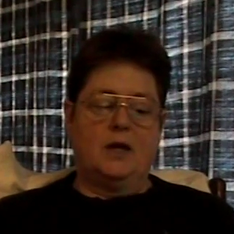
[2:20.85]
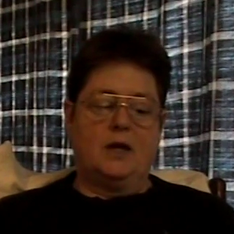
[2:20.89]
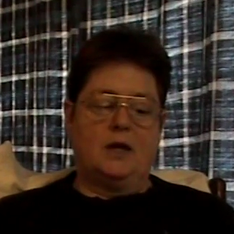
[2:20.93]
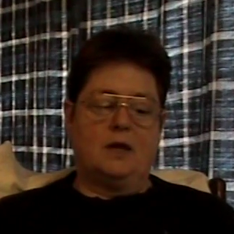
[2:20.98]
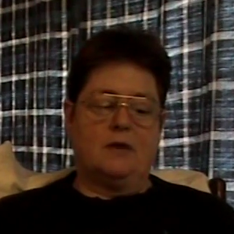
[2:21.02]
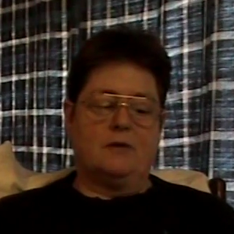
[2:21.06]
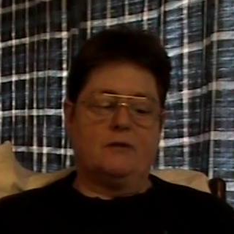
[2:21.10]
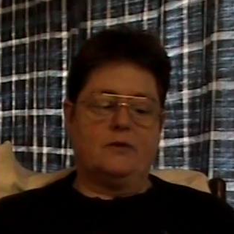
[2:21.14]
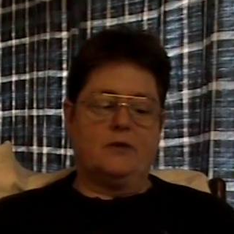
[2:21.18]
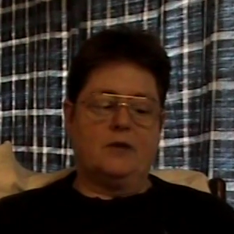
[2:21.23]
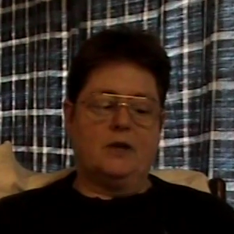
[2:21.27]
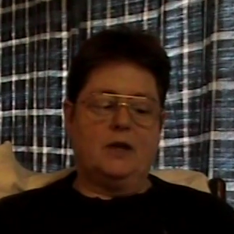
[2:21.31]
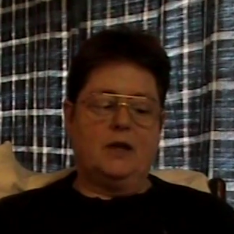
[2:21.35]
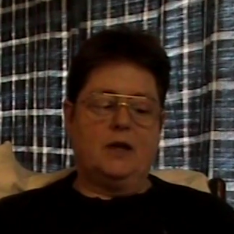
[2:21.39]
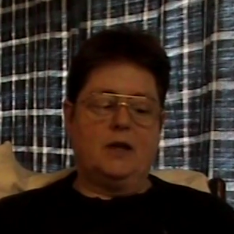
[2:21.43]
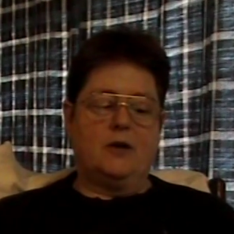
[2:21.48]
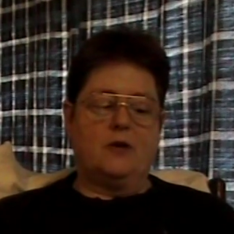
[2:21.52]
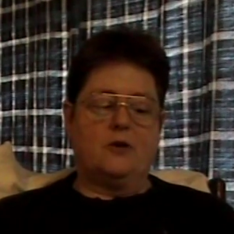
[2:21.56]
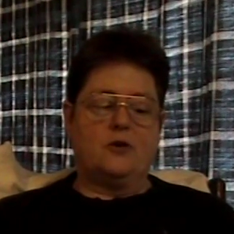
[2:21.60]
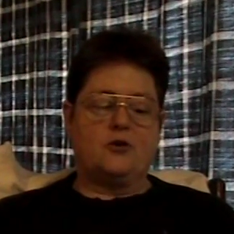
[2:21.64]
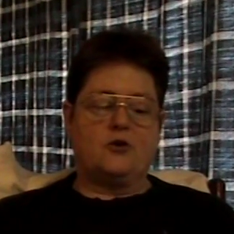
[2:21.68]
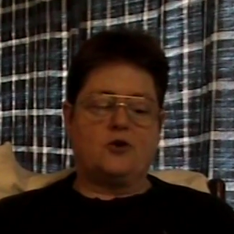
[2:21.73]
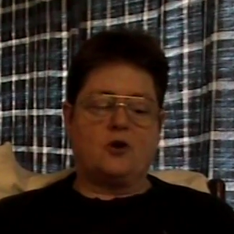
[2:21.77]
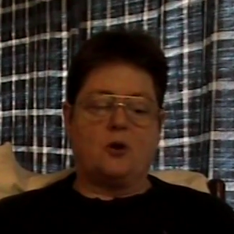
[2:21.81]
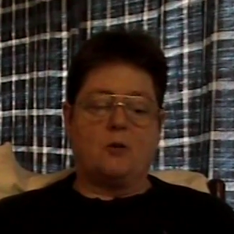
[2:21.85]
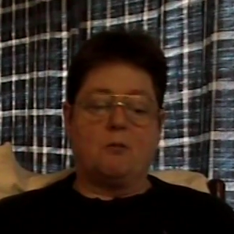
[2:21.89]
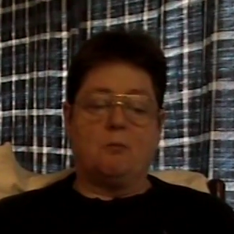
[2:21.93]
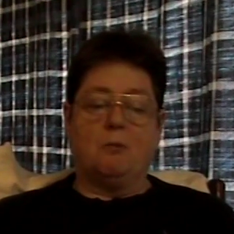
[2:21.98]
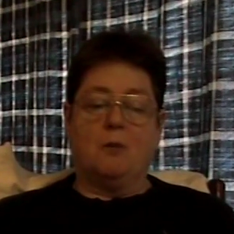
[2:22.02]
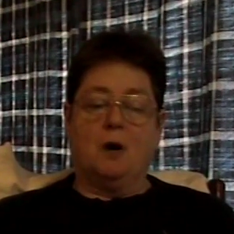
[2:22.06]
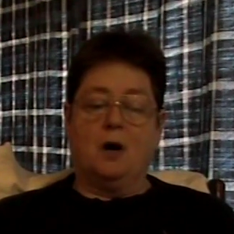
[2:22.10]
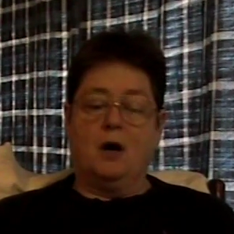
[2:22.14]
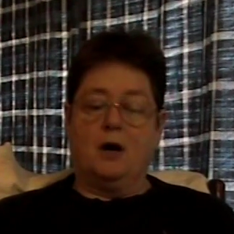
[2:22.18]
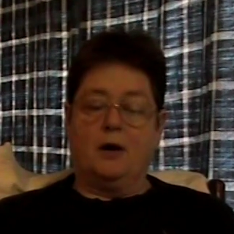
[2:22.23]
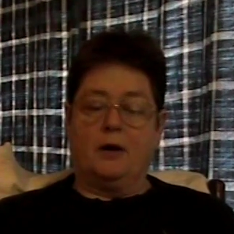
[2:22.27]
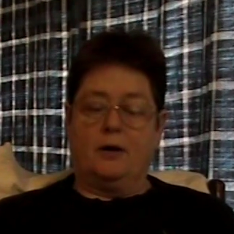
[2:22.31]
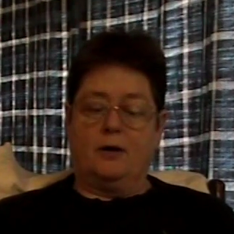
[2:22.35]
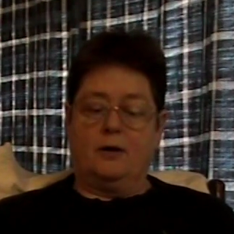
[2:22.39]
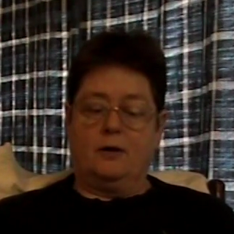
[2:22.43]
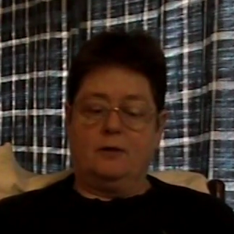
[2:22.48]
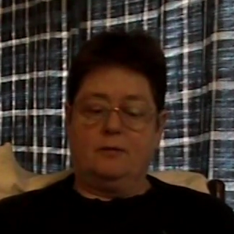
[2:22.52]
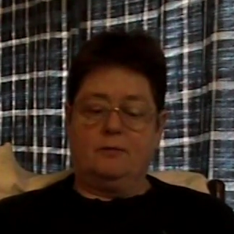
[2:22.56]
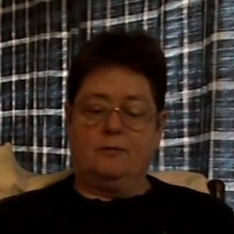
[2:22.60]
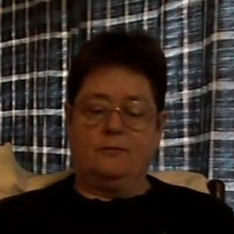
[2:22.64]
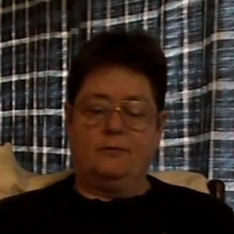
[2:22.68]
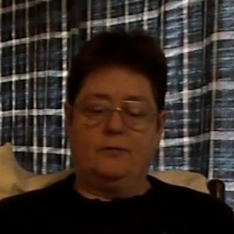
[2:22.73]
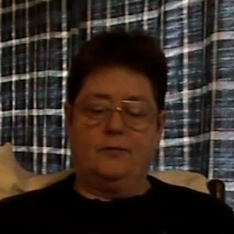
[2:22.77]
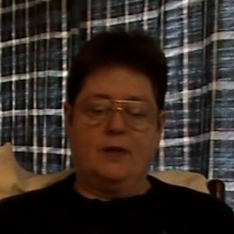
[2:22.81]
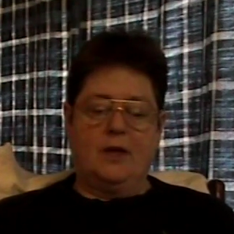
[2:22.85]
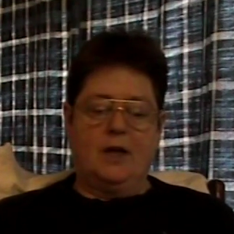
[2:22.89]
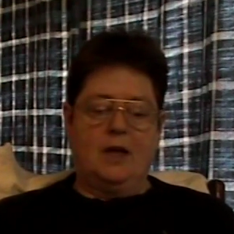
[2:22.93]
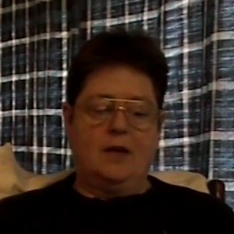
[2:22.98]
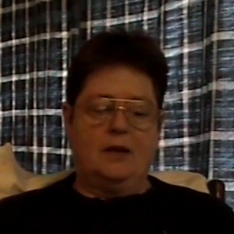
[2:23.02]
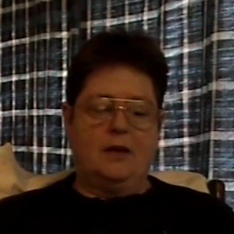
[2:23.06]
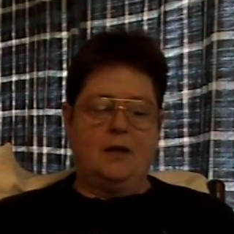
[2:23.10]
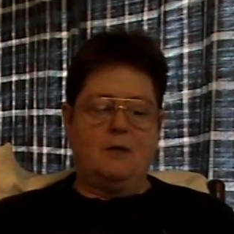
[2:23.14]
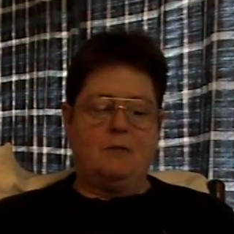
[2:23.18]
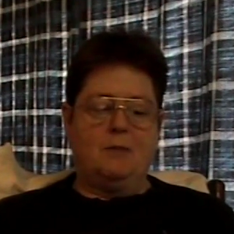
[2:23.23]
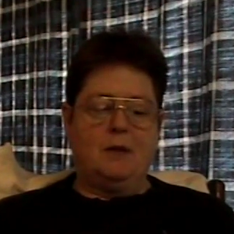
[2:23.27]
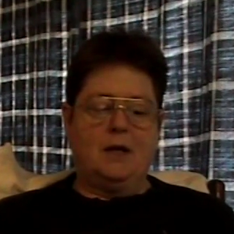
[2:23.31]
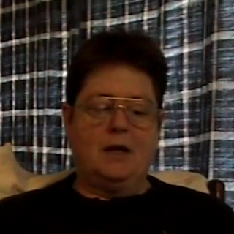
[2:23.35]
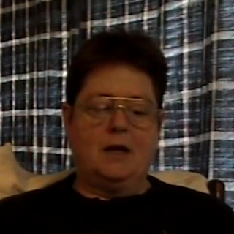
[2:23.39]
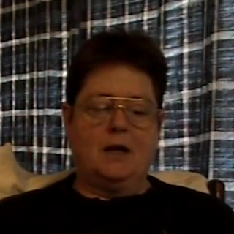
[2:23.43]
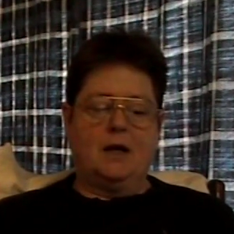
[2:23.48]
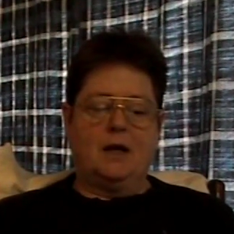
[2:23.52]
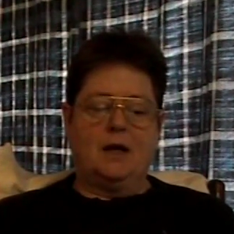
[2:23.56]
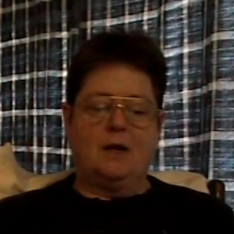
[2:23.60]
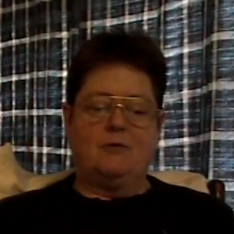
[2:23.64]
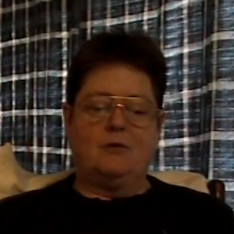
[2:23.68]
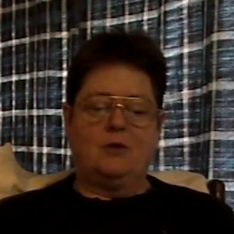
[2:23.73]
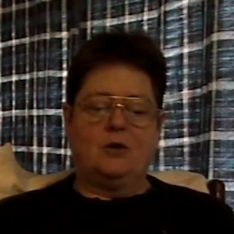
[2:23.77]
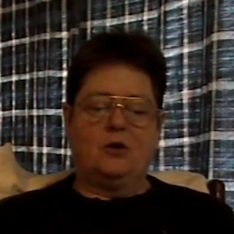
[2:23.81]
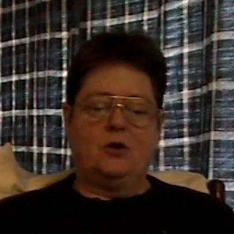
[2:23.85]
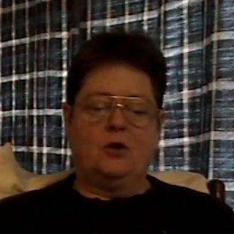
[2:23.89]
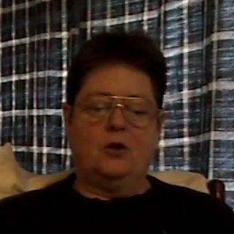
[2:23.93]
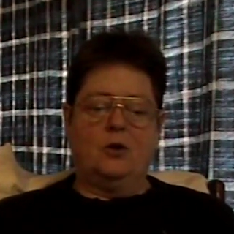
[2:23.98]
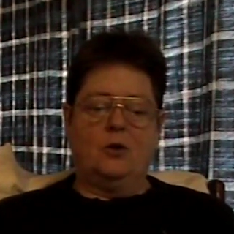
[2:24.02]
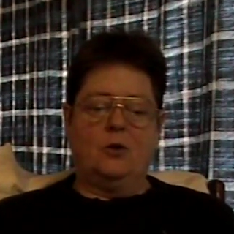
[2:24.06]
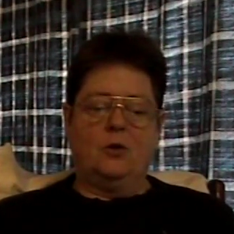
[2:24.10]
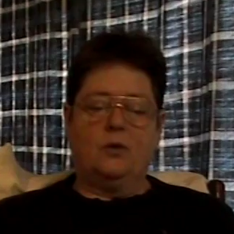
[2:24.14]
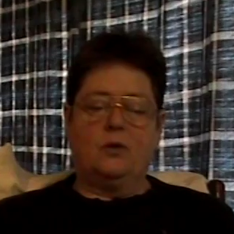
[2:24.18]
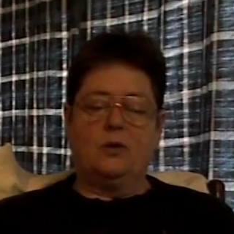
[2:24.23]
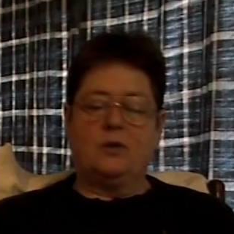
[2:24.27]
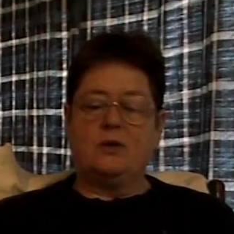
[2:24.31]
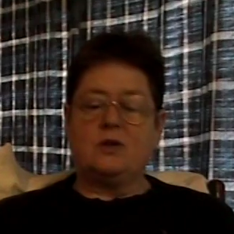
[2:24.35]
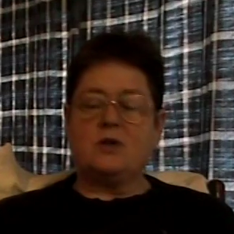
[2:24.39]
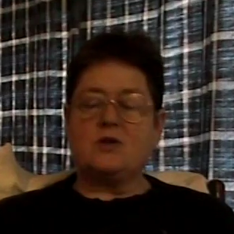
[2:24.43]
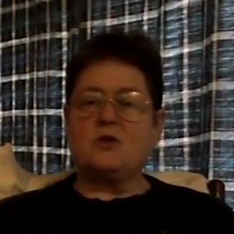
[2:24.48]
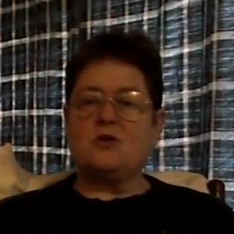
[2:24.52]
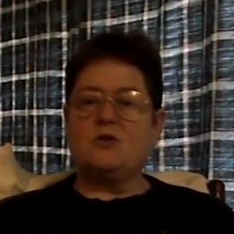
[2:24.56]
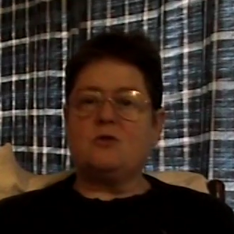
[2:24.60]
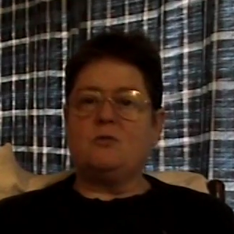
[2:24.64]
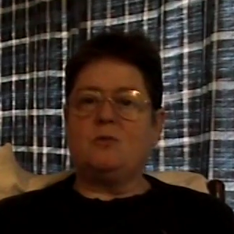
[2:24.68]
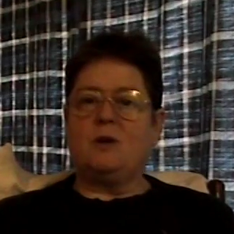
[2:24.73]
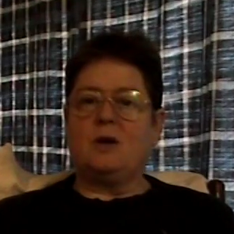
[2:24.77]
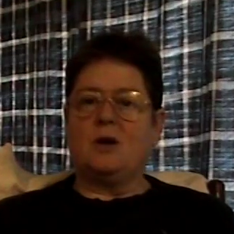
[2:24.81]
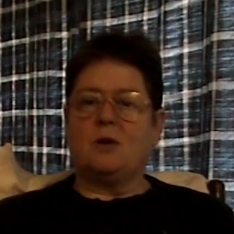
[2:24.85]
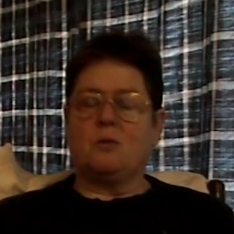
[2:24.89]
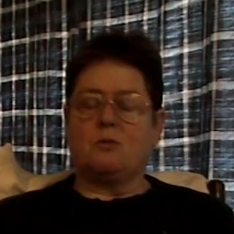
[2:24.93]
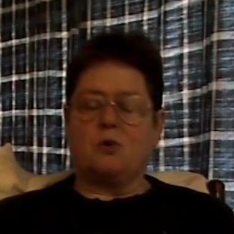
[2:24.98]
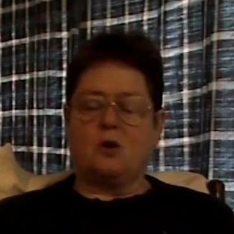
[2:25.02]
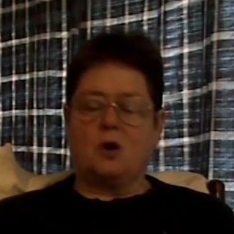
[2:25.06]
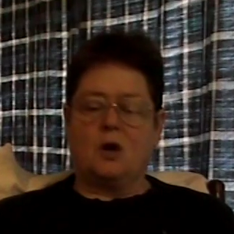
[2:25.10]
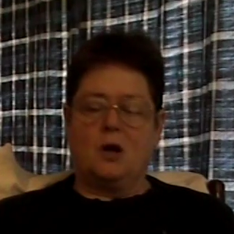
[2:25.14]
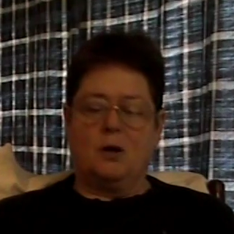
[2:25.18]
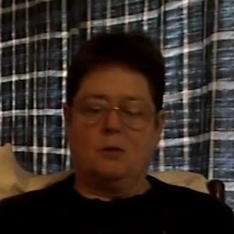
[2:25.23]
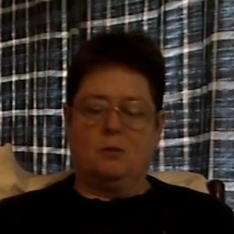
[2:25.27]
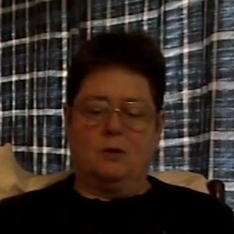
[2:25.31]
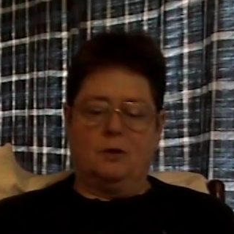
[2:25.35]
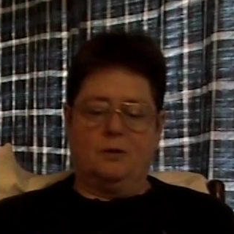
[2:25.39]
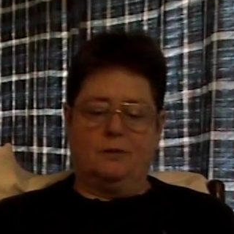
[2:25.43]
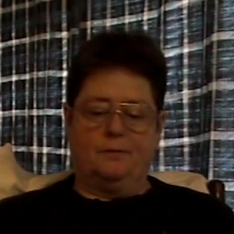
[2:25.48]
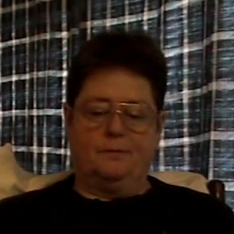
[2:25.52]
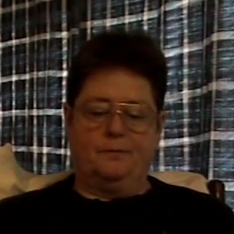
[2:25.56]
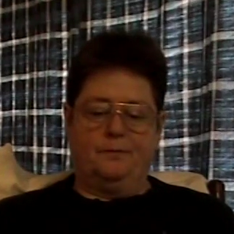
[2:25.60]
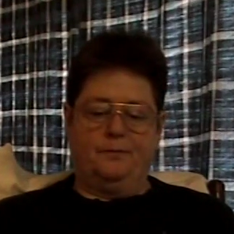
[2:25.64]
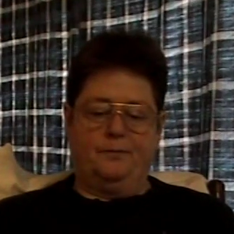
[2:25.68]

If the leaders are modern, they may not even know that this could be a problem.